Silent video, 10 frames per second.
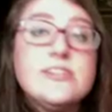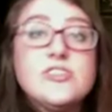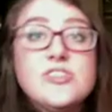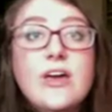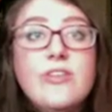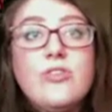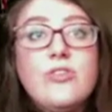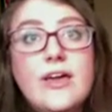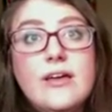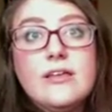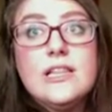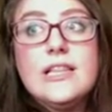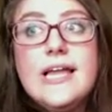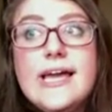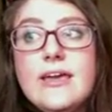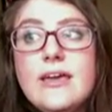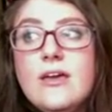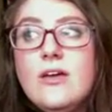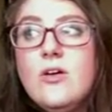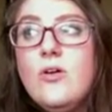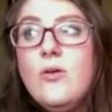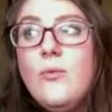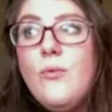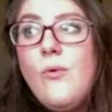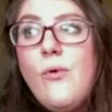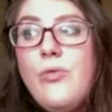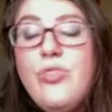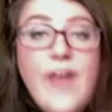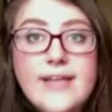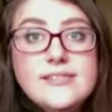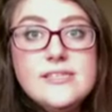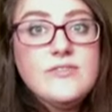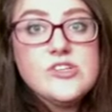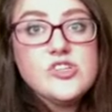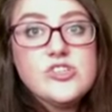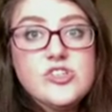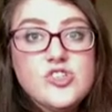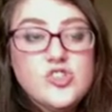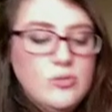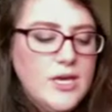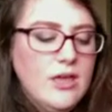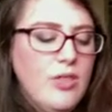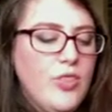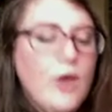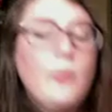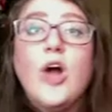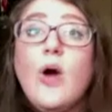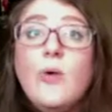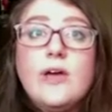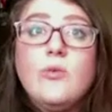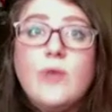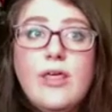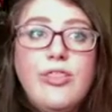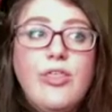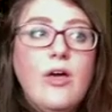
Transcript: here's the other thing. Like, that's even just assuming that we're going with